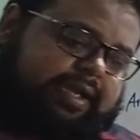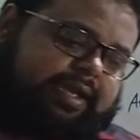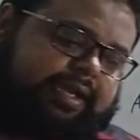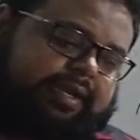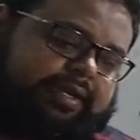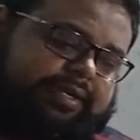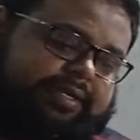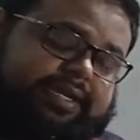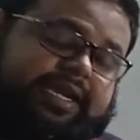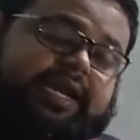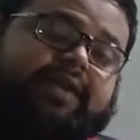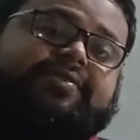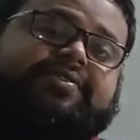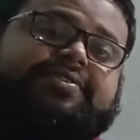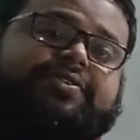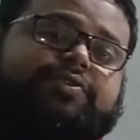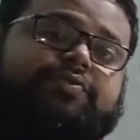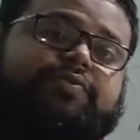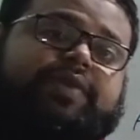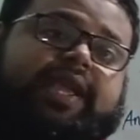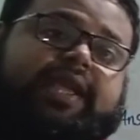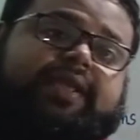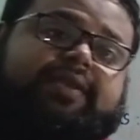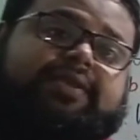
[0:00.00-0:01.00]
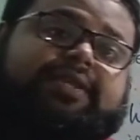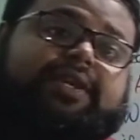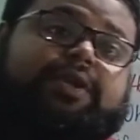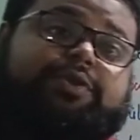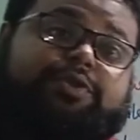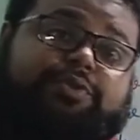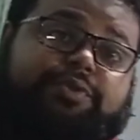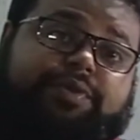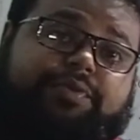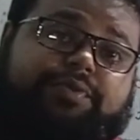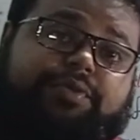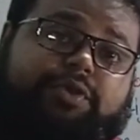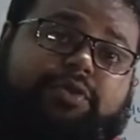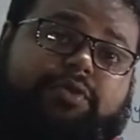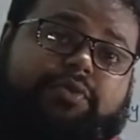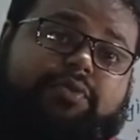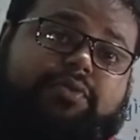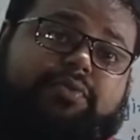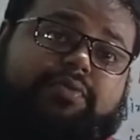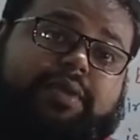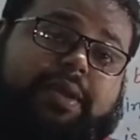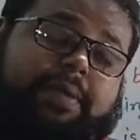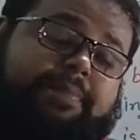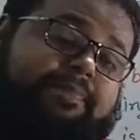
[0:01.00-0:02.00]
Dear student, do you
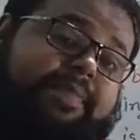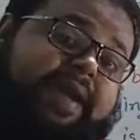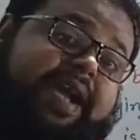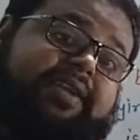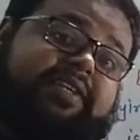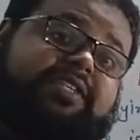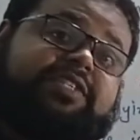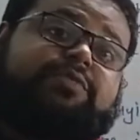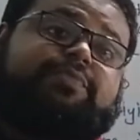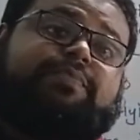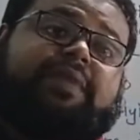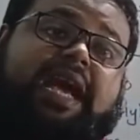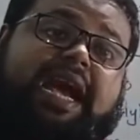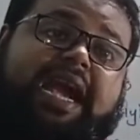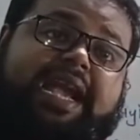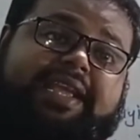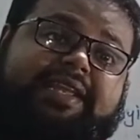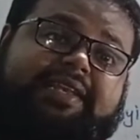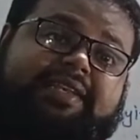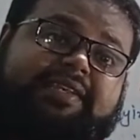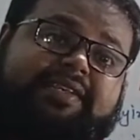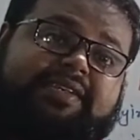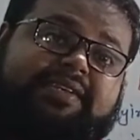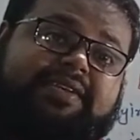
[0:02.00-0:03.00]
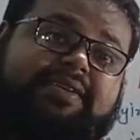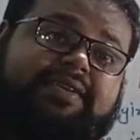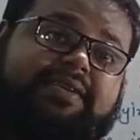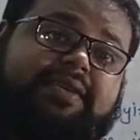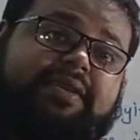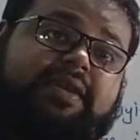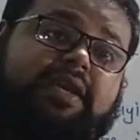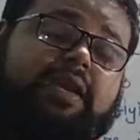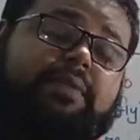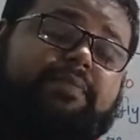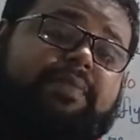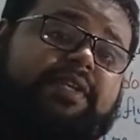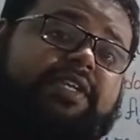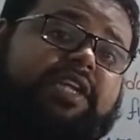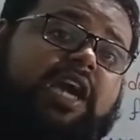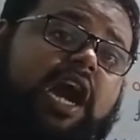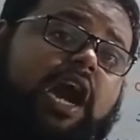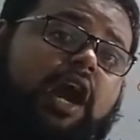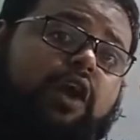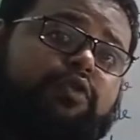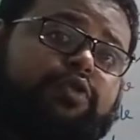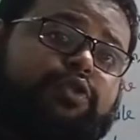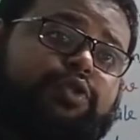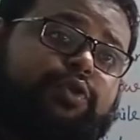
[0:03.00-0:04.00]
know a bat is blind? But
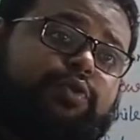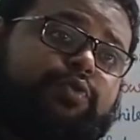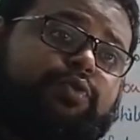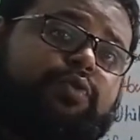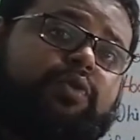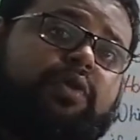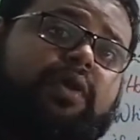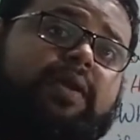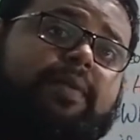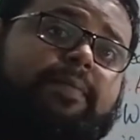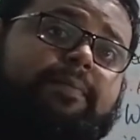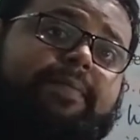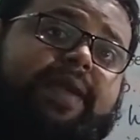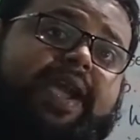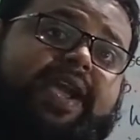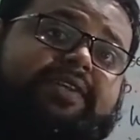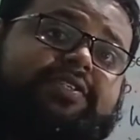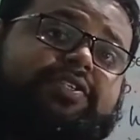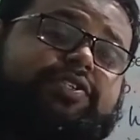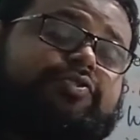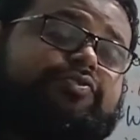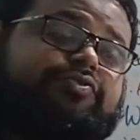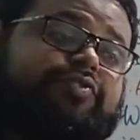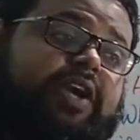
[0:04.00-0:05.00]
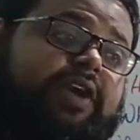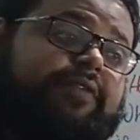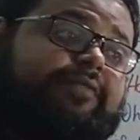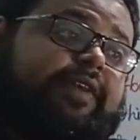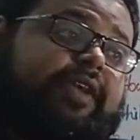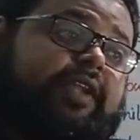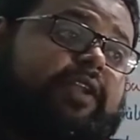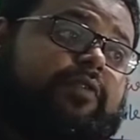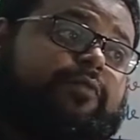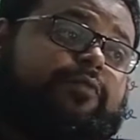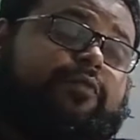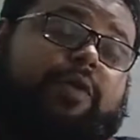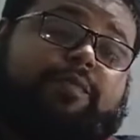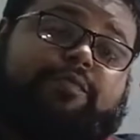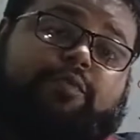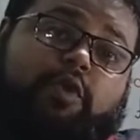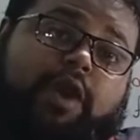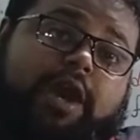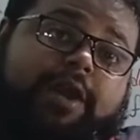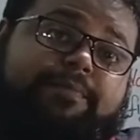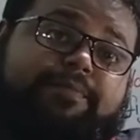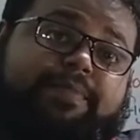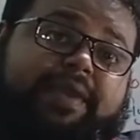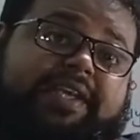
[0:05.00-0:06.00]
how do bats travel from
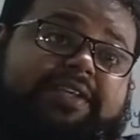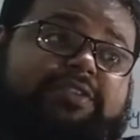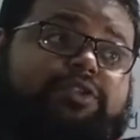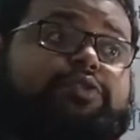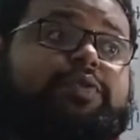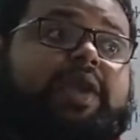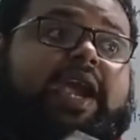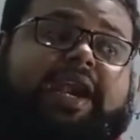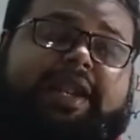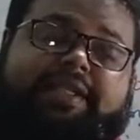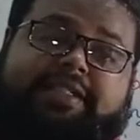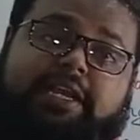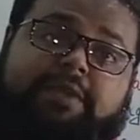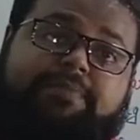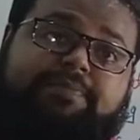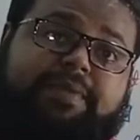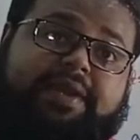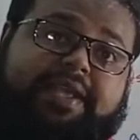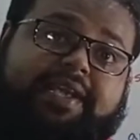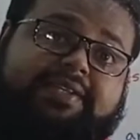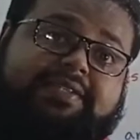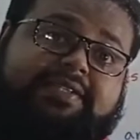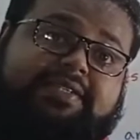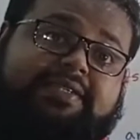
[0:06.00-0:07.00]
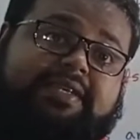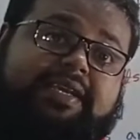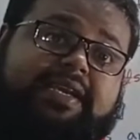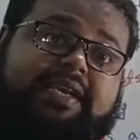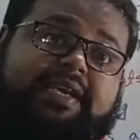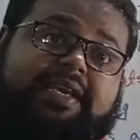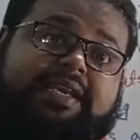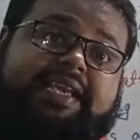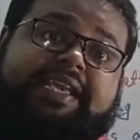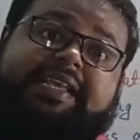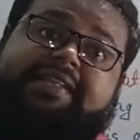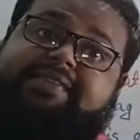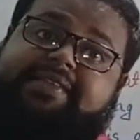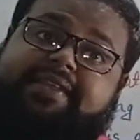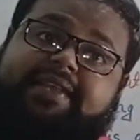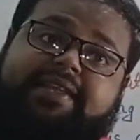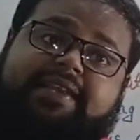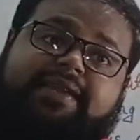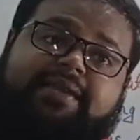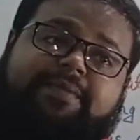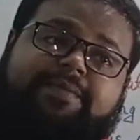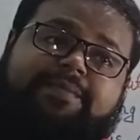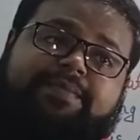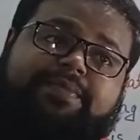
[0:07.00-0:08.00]
one place to another place
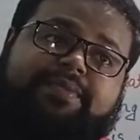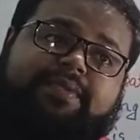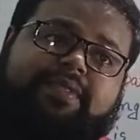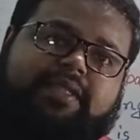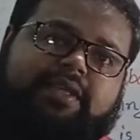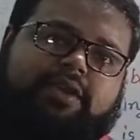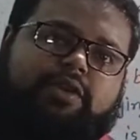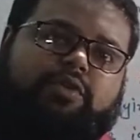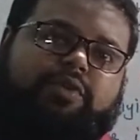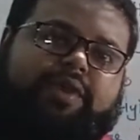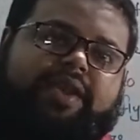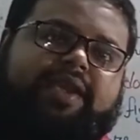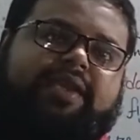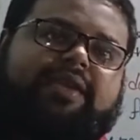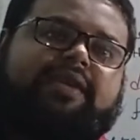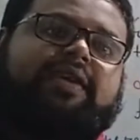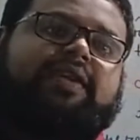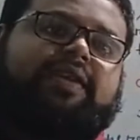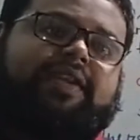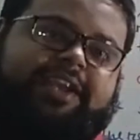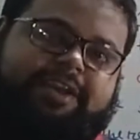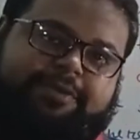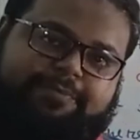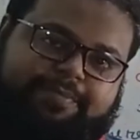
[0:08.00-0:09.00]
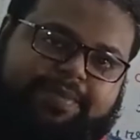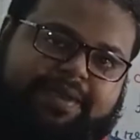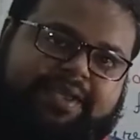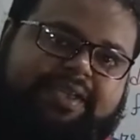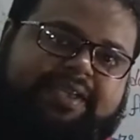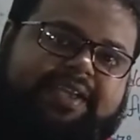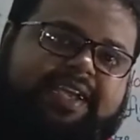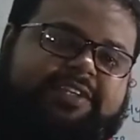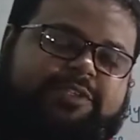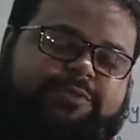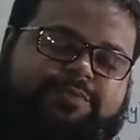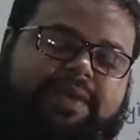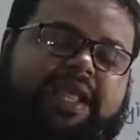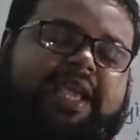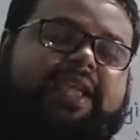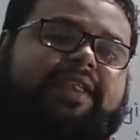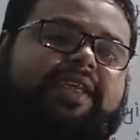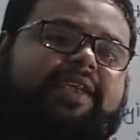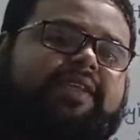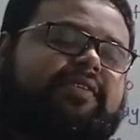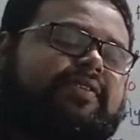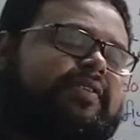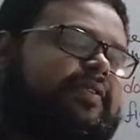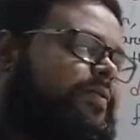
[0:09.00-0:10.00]
easily? Okay, let me explain
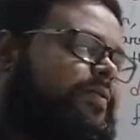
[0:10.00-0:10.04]
it.